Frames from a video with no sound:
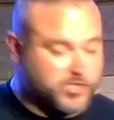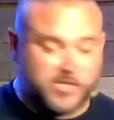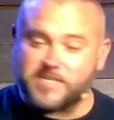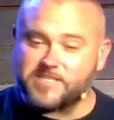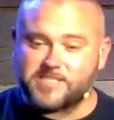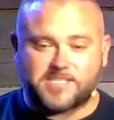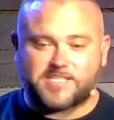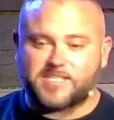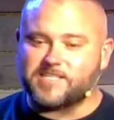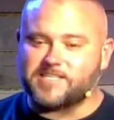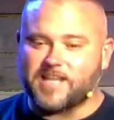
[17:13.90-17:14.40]

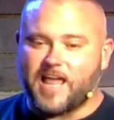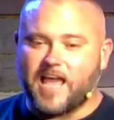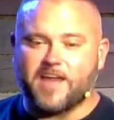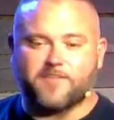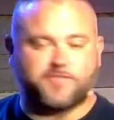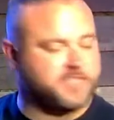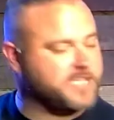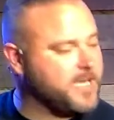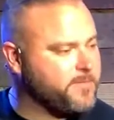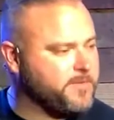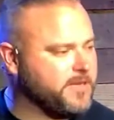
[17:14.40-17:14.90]
Jesus'
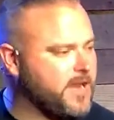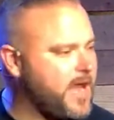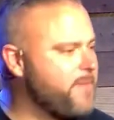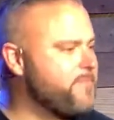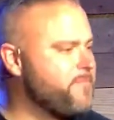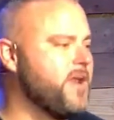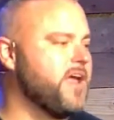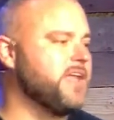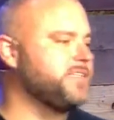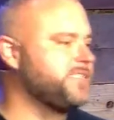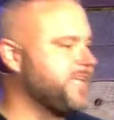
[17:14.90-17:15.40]
life,
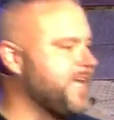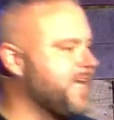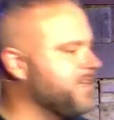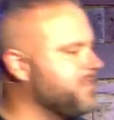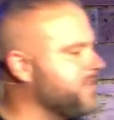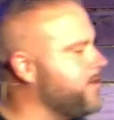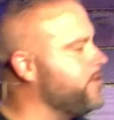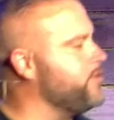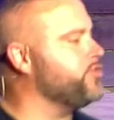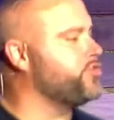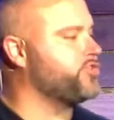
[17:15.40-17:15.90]
I'm not
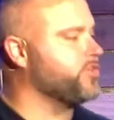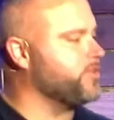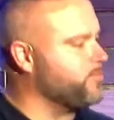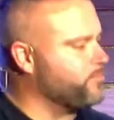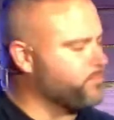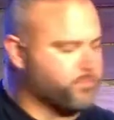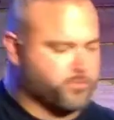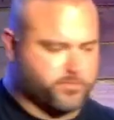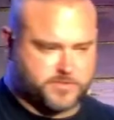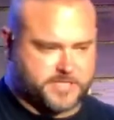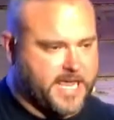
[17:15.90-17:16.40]
saying that you
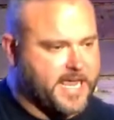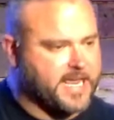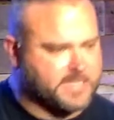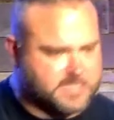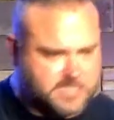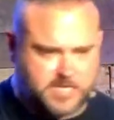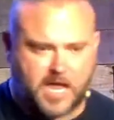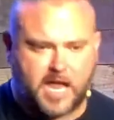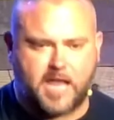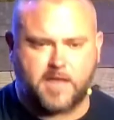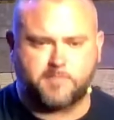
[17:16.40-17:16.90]
shouldn't
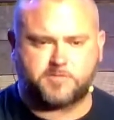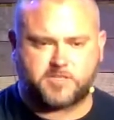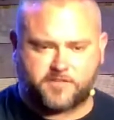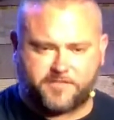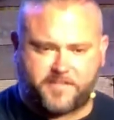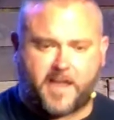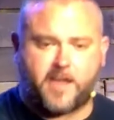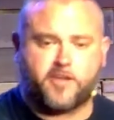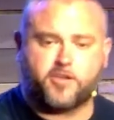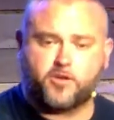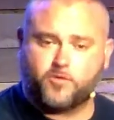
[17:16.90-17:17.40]
take time
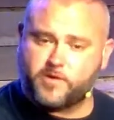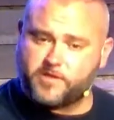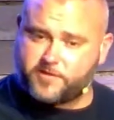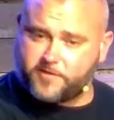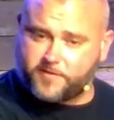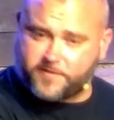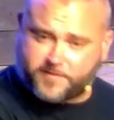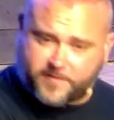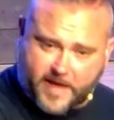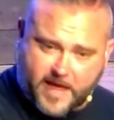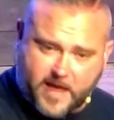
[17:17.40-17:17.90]
to value
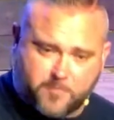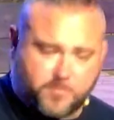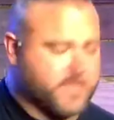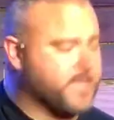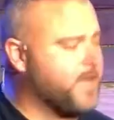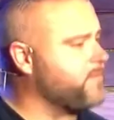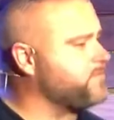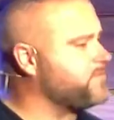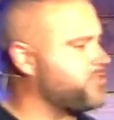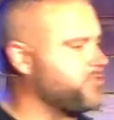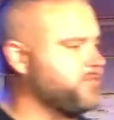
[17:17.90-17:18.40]
with your
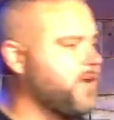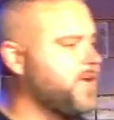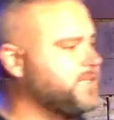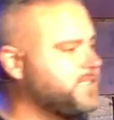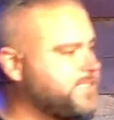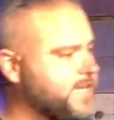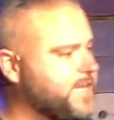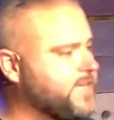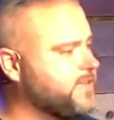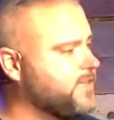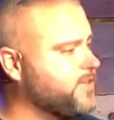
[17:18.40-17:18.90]
family. I'm
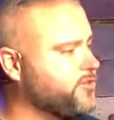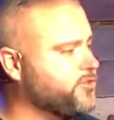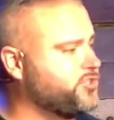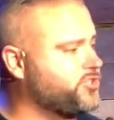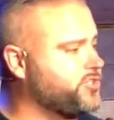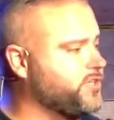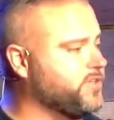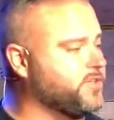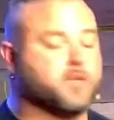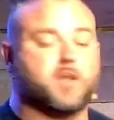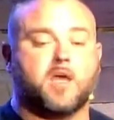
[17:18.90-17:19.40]
not saying that you
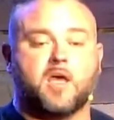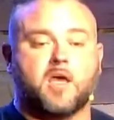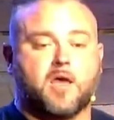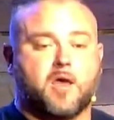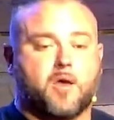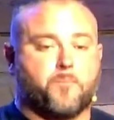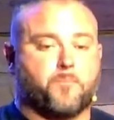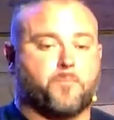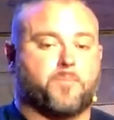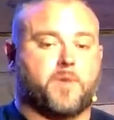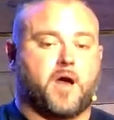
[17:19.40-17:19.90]
shouldn't
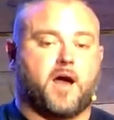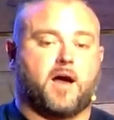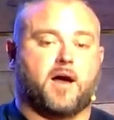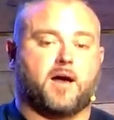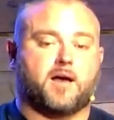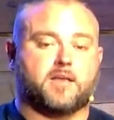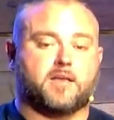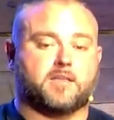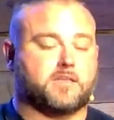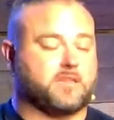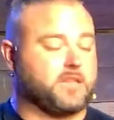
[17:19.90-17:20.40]

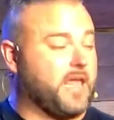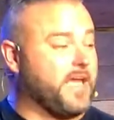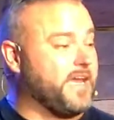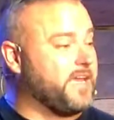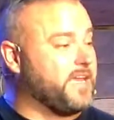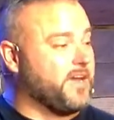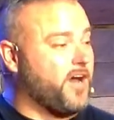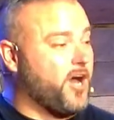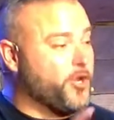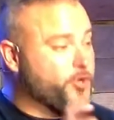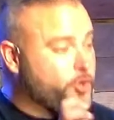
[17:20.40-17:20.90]

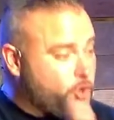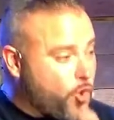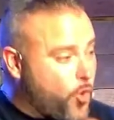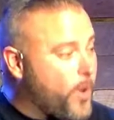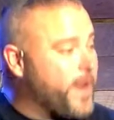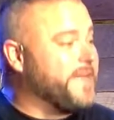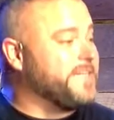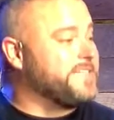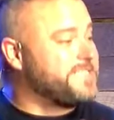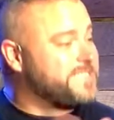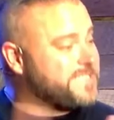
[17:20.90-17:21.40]

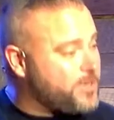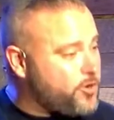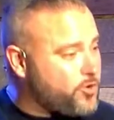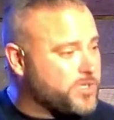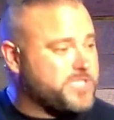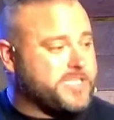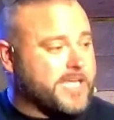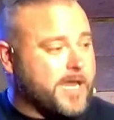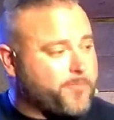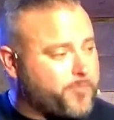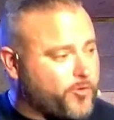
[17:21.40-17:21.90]
anoint
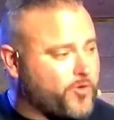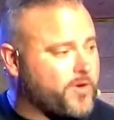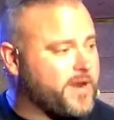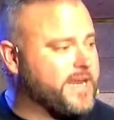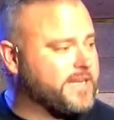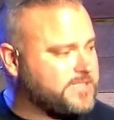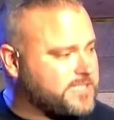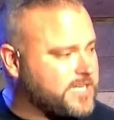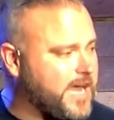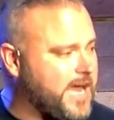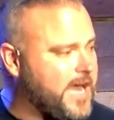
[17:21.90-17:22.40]
or
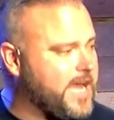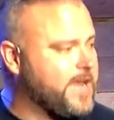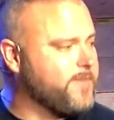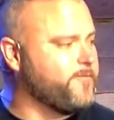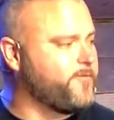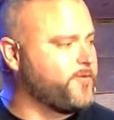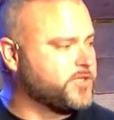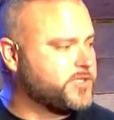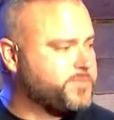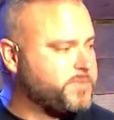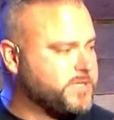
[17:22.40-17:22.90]
separate
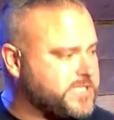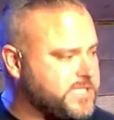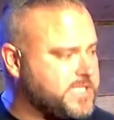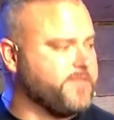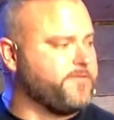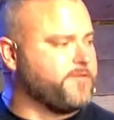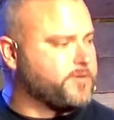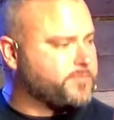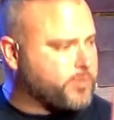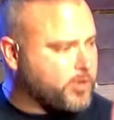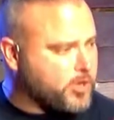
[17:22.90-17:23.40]
time for
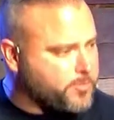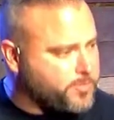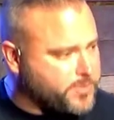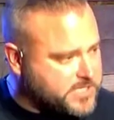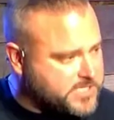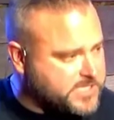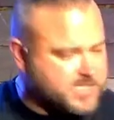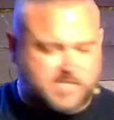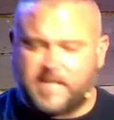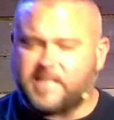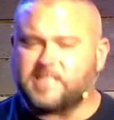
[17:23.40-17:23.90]
specific
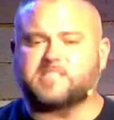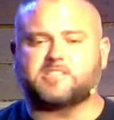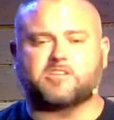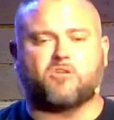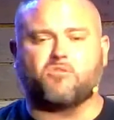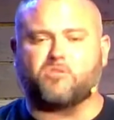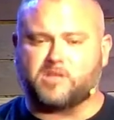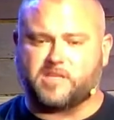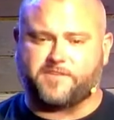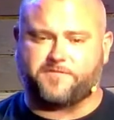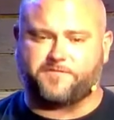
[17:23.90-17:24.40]
purposes. That's
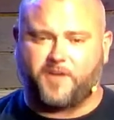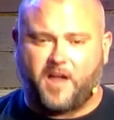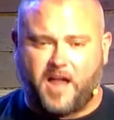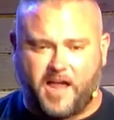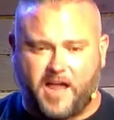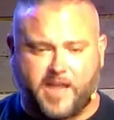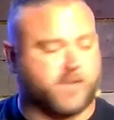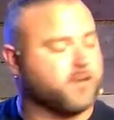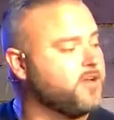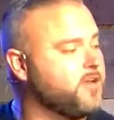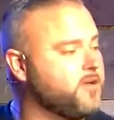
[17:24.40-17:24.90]
totally
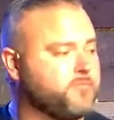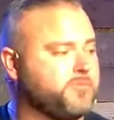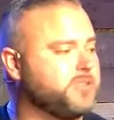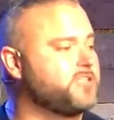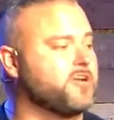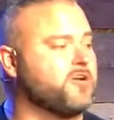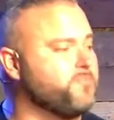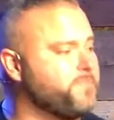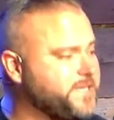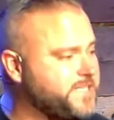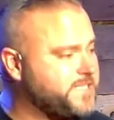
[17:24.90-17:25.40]
fine.
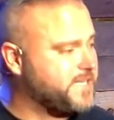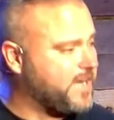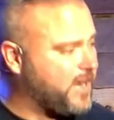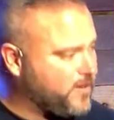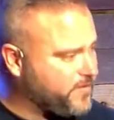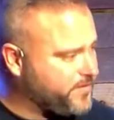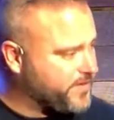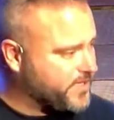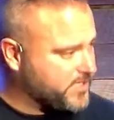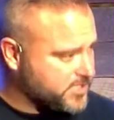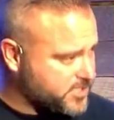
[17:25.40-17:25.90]
But don't be
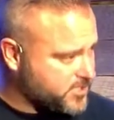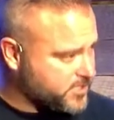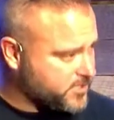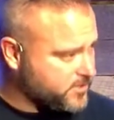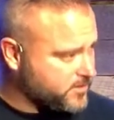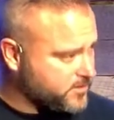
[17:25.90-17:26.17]
selfish.